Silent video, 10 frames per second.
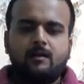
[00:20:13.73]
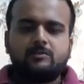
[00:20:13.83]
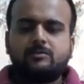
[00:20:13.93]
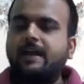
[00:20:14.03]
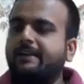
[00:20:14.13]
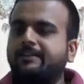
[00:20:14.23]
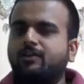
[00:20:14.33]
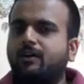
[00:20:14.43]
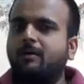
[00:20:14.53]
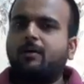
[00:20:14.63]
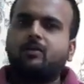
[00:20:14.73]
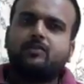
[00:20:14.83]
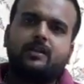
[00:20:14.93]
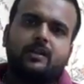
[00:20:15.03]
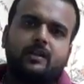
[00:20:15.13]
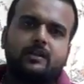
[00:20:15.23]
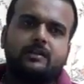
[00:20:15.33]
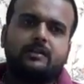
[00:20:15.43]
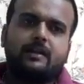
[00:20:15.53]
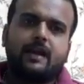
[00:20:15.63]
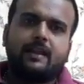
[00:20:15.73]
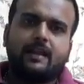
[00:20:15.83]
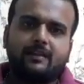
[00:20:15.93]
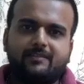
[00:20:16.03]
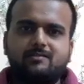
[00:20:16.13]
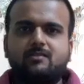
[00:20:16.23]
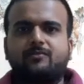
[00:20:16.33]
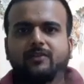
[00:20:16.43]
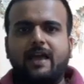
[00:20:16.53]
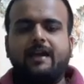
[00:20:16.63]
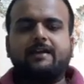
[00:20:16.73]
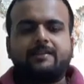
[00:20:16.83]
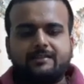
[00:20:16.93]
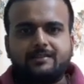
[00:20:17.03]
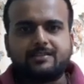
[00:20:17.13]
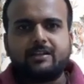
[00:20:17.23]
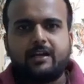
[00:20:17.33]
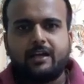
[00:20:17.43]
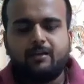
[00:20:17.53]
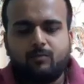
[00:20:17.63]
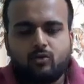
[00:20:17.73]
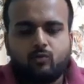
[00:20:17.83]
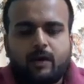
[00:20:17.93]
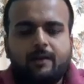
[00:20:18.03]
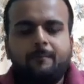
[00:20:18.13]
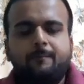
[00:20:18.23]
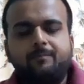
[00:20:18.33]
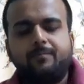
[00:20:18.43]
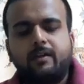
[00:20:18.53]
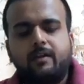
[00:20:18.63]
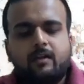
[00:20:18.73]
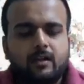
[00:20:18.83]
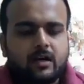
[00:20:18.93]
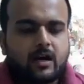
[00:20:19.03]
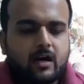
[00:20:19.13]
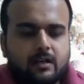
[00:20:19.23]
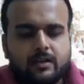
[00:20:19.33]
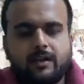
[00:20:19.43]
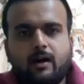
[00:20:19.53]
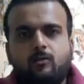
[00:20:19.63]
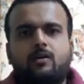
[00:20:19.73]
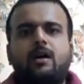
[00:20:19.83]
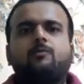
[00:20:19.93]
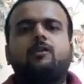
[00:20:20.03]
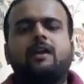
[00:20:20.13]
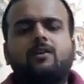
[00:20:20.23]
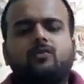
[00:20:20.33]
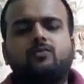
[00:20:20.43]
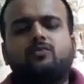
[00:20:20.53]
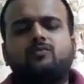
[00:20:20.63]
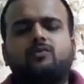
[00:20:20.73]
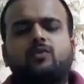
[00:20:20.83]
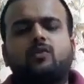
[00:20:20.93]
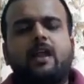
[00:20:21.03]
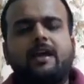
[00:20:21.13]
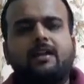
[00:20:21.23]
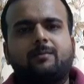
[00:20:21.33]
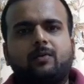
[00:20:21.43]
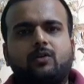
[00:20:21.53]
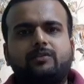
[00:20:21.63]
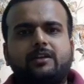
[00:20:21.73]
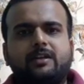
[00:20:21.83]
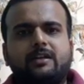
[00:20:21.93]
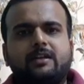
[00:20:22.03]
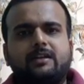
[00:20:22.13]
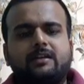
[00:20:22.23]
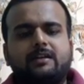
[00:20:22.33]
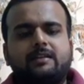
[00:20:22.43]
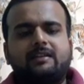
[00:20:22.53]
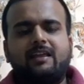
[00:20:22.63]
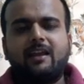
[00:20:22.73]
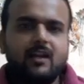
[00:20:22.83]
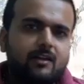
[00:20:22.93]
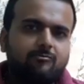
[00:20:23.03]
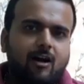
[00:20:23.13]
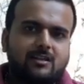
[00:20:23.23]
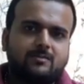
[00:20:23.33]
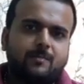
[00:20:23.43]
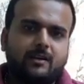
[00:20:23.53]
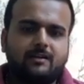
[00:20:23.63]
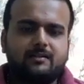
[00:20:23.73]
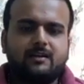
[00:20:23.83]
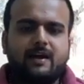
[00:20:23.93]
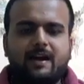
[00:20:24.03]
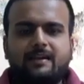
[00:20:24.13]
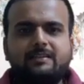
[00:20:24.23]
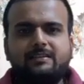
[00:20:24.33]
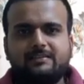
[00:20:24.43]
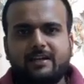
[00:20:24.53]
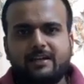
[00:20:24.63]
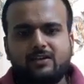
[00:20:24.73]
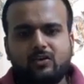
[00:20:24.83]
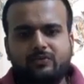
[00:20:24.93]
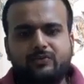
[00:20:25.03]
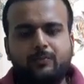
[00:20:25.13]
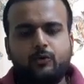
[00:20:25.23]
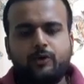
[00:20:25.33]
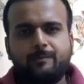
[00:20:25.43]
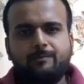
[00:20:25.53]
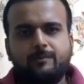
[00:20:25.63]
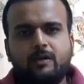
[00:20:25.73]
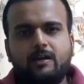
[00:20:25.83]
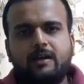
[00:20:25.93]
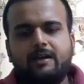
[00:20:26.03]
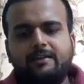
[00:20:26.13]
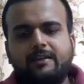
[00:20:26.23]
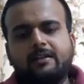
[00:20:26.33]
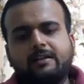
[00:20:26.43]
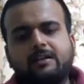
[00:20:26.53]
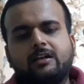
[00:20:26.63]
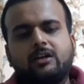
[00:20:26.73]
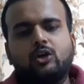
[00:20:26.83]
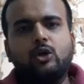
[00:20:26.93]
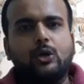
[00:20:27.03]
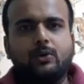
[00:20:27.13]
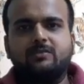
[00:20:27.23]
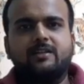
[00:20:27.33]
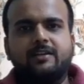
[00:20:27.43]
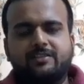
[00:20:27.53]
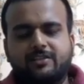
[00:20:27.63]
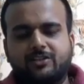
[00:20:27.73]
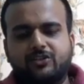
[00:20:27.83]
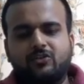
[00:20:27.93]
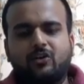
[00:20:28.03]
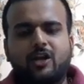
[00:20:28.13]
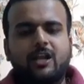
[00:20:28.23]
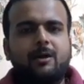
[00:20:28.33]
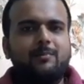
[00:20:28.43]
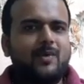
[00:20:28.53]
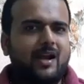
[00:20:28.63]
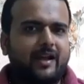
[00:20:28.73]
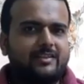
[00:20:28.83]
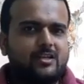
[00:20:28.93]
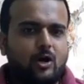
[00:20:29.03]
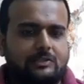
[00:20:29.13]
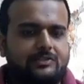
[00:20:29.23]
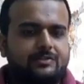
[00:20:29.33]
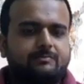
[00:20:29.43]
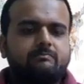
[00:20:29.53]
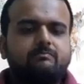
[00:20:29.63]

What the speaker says: So that is all about the analysis of characters in book 1. Now I would like to throw light upon the narrative aspect and the setting of the poem, and then close the discussion on Paradise Lost.